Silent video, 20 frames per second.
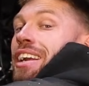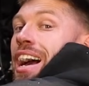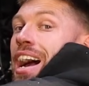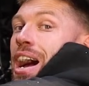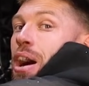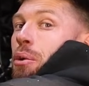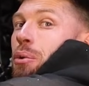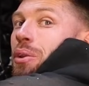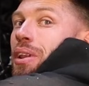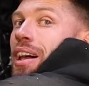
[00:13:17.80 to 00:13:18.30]

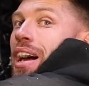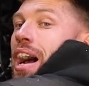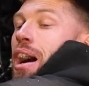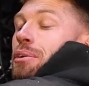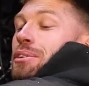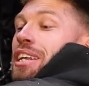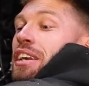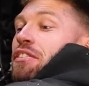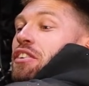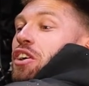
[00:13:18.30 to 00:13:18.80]

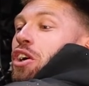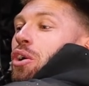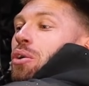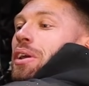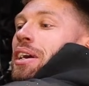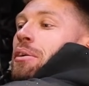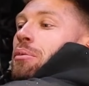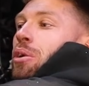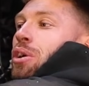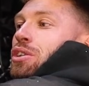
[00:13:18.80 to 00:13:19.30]
how
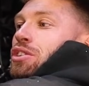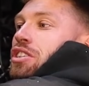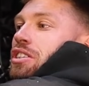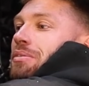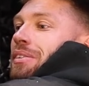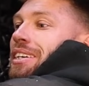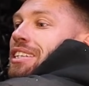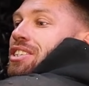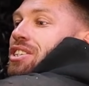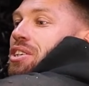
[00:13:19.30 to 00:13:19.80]
difficult it was for
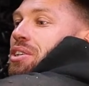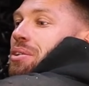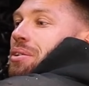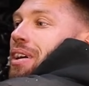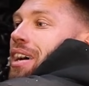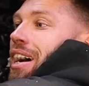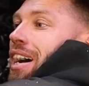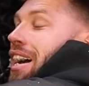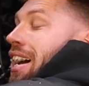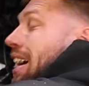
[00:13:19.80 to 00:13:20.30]
me
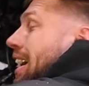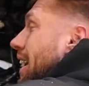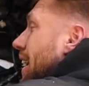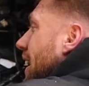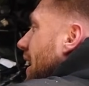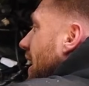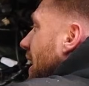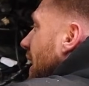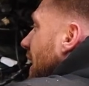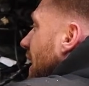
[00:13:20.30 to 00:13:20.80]
to
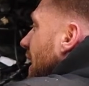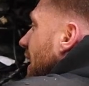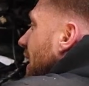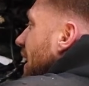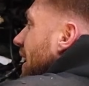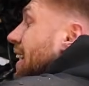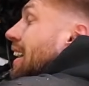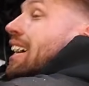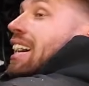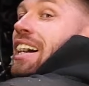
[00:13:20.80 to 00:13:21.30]

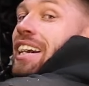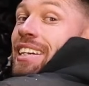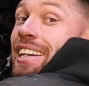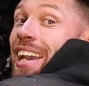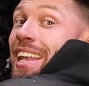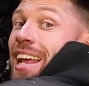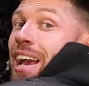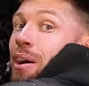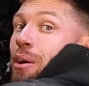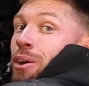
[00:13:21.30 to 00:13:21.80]

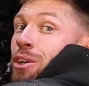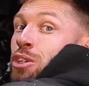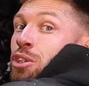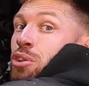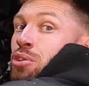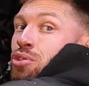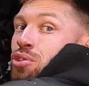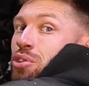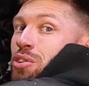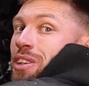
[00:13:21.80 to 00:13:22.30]
get it out of
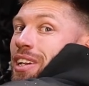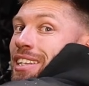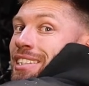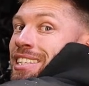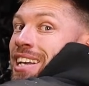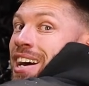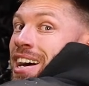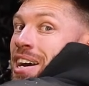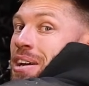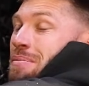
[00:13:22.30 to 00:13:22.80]
neutral that
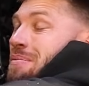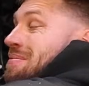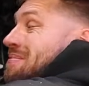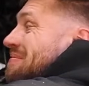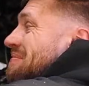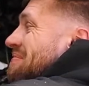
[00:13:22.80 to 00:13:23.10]
time.